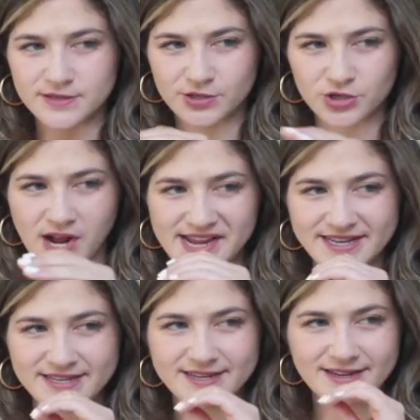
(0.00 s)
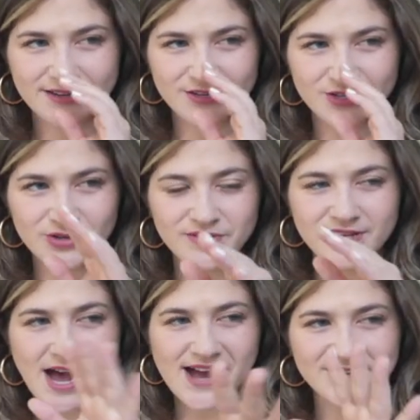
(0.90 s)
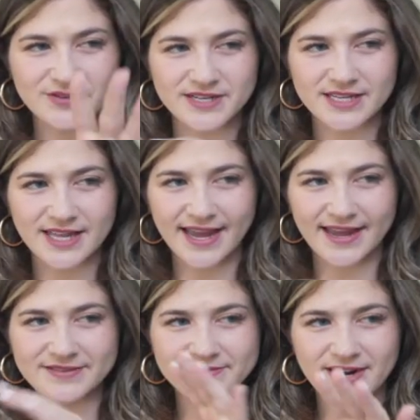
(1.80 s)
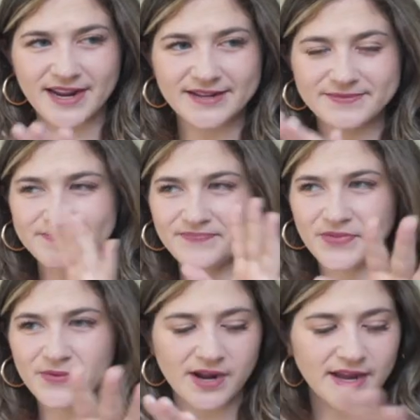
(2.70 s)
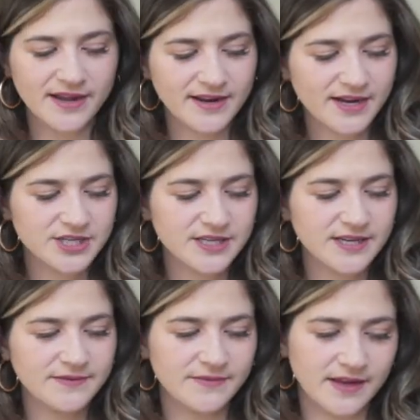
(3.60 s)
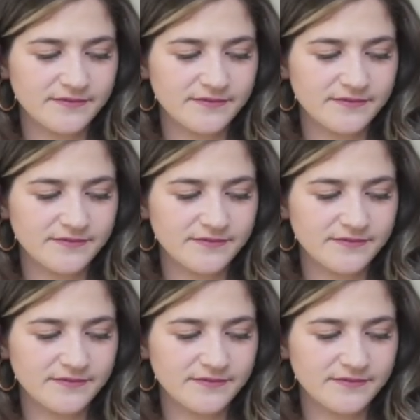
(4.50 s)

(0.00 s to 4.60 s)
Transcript: to try and not do the delay, right? Right, actually,